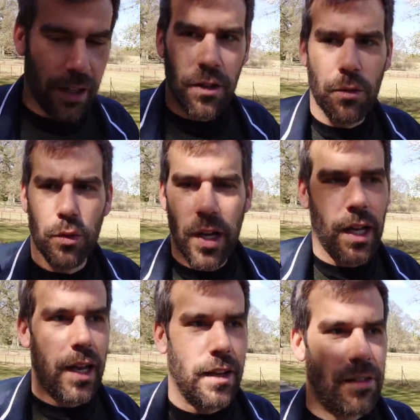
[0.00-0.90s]
you don't
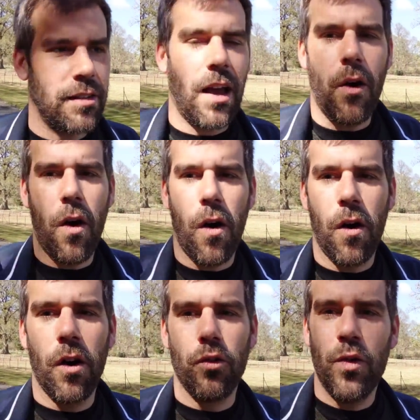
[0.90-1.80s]
realize just how
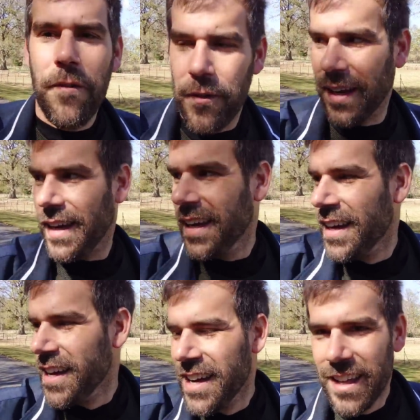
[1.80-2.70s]
horrific
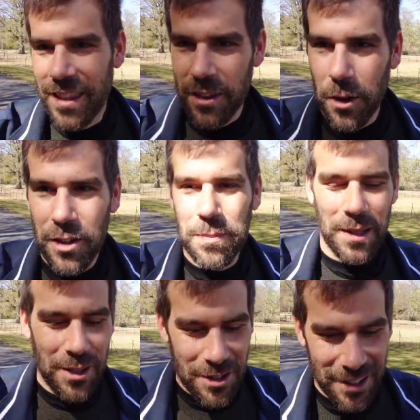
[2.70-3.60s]
the noise
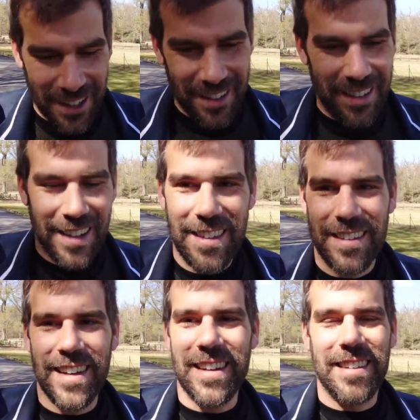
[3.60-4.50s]
pollution in
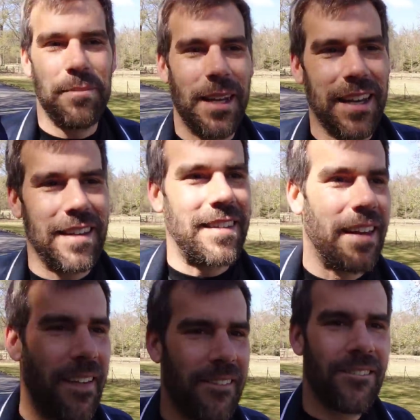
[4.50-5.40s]
cities is,
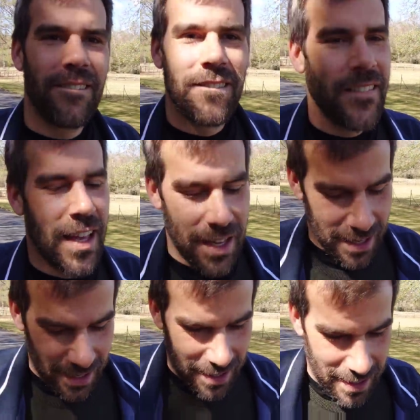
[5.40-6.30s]
because
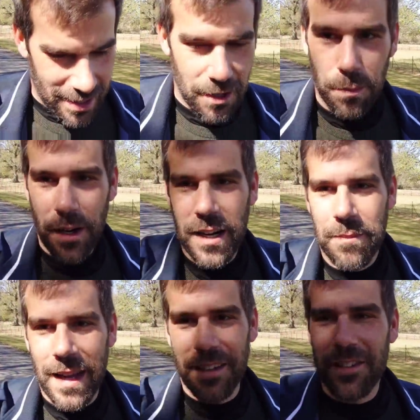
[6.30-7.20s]
your
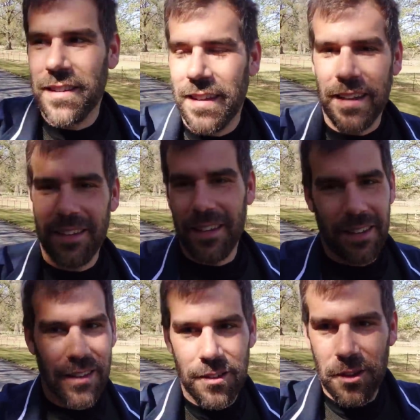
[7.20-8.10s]
brain manages to
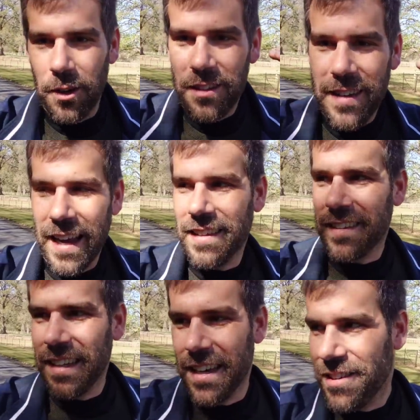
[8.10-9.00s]
do noise
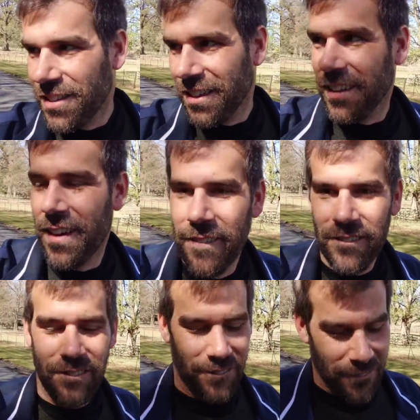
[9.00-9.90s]
cancellation, you know?
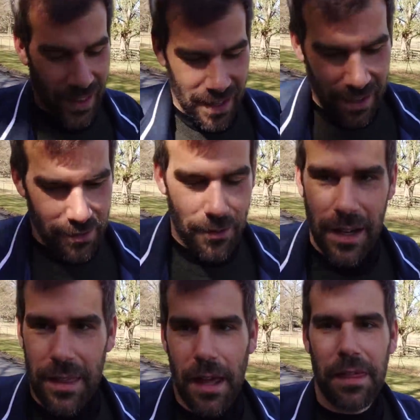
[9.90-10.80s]
Have you
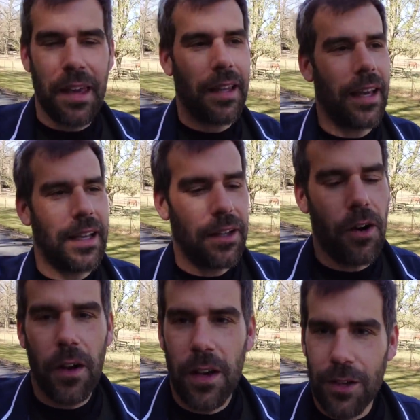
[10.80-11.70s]
ever had that thing like in
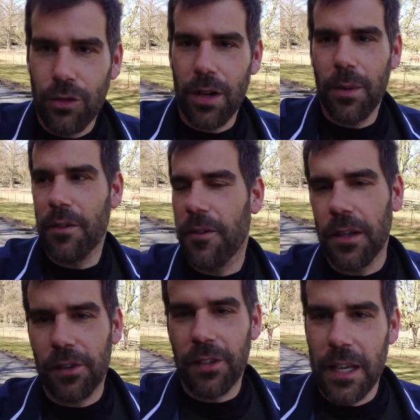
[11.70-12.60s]
a hot country where you
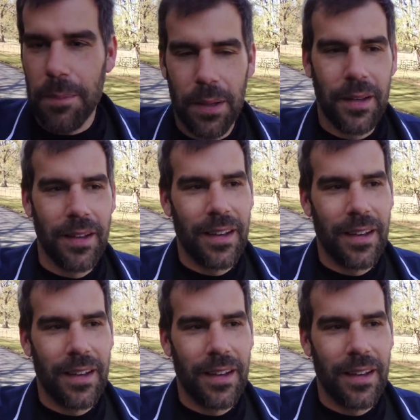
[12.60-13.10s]
fall asleep